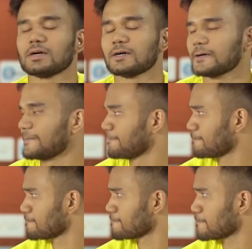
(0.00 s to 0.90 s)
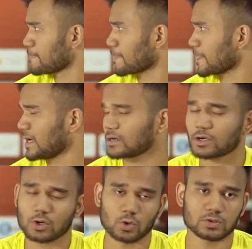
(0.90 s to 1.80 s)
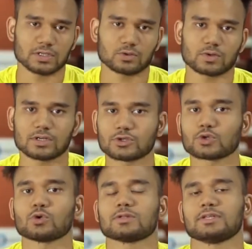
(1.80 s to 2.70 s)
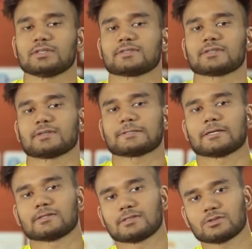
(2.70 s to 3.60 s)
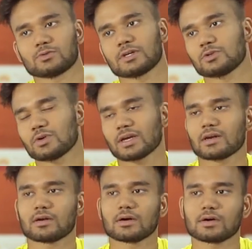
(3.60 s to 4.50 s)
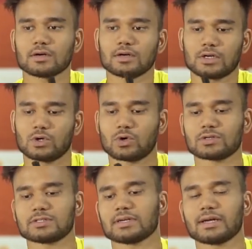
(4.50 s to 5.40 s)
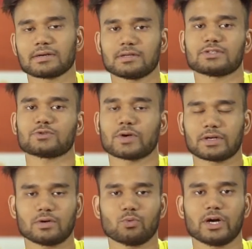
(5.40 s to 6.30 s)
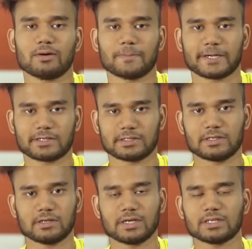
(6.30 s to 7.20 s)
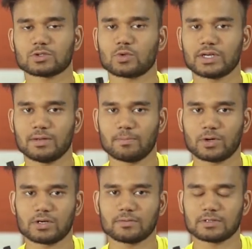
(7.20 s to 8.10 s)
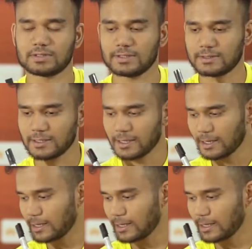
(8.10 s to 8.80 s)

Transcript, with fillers: Um, and closing to control these senses so that you can not get distracted while practicing. It is quite important since